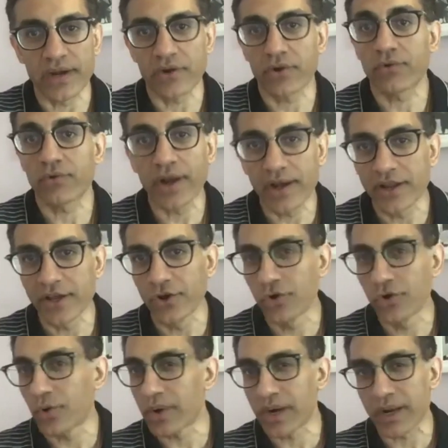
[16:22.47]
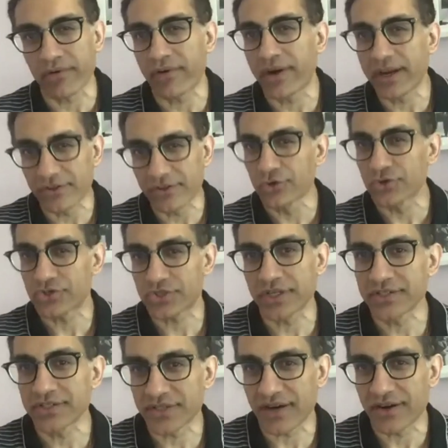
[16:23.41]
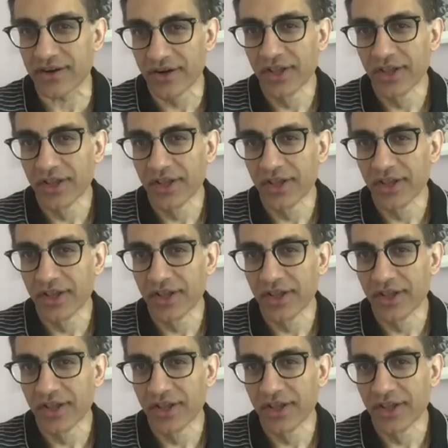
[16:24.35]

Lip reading: Or radio or whatever, right? Those things are